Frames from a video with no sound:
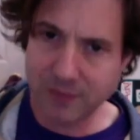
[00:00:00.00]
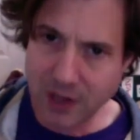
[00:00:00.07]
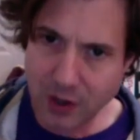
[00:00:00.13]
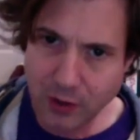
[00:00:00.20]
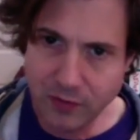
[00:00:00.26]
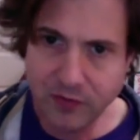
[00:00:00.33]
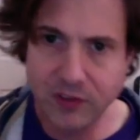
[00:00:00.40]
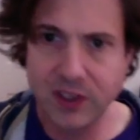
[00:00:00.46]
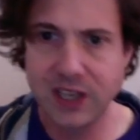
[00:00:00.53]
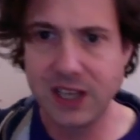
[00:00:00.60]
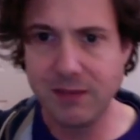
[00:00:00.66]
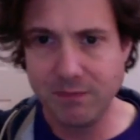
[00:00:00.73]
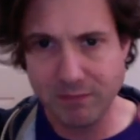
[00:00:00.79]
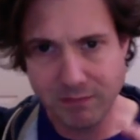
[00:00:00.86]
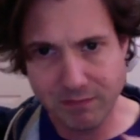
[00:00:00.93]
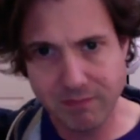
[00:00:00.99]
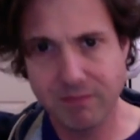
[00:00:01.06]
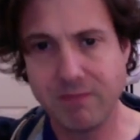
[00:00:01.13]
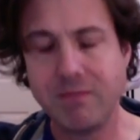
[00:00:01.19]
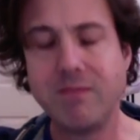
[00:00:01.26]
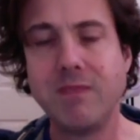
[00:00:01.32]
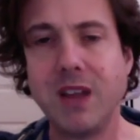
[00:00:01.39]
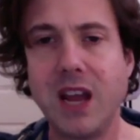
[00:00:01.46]
Hopefully
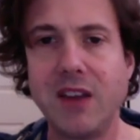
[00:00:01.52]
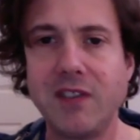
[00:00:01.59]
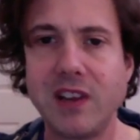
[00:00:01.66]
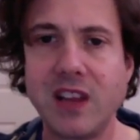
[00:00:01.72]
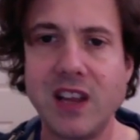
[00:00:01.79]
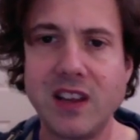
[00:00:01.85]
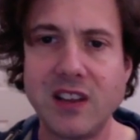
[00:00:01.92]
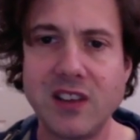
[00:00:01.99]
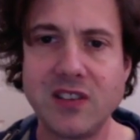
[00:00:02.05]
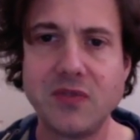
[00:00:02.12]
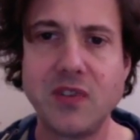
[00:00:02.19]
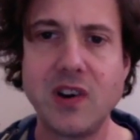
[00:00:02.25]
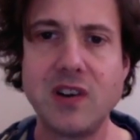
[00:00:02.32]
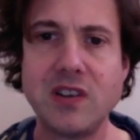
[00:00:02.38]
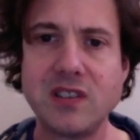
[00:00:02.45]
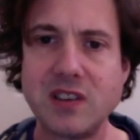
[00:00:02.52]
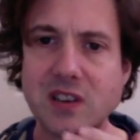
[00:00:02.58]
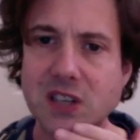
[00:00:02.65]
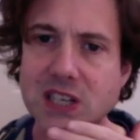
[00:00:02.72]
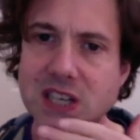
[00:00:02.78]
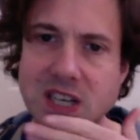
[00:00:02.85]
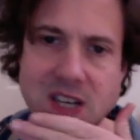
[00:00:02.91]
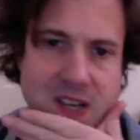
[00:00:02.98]
everything thus far is
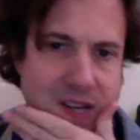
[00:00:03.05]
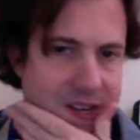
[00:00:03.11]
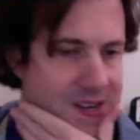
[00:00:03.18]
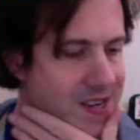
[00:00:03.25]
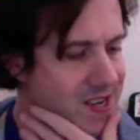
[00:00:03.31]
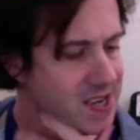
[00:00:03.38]
clear.